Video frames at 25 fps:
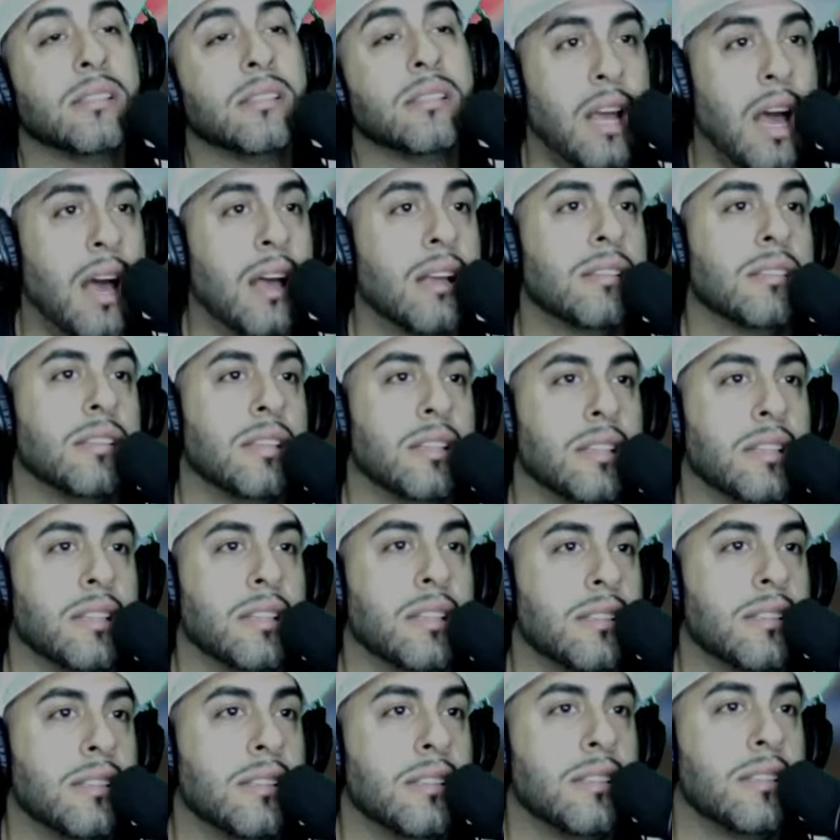It
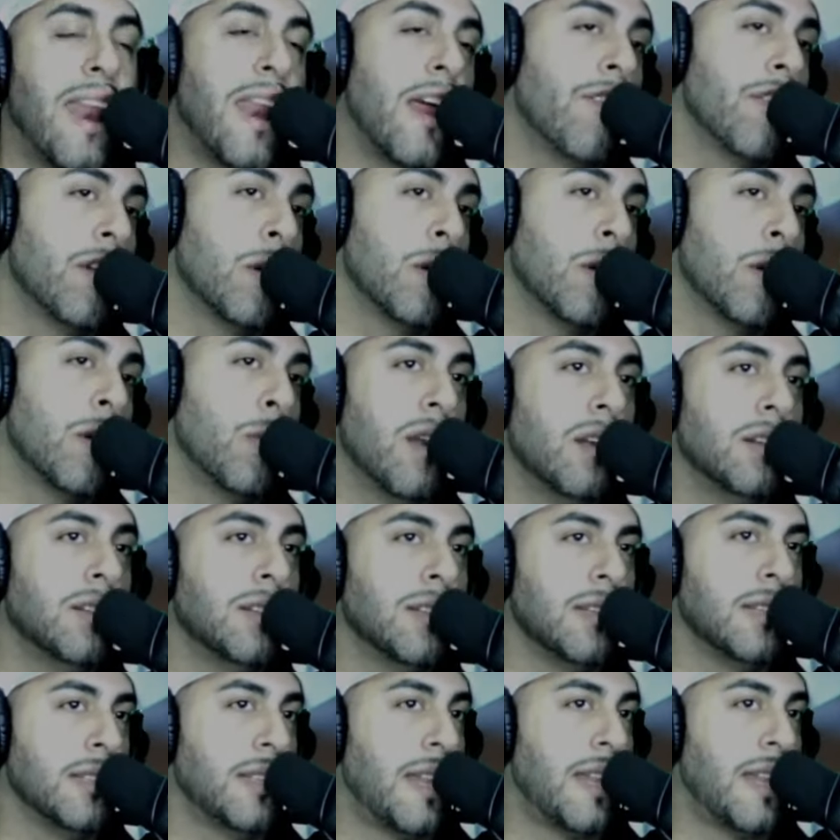does. Not everyone
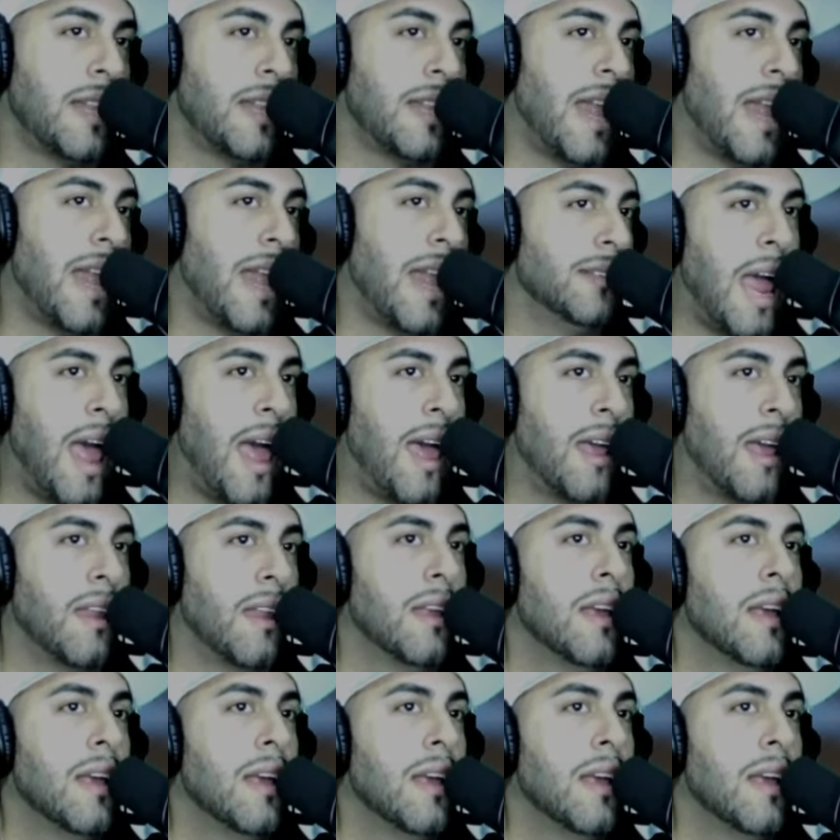understands that.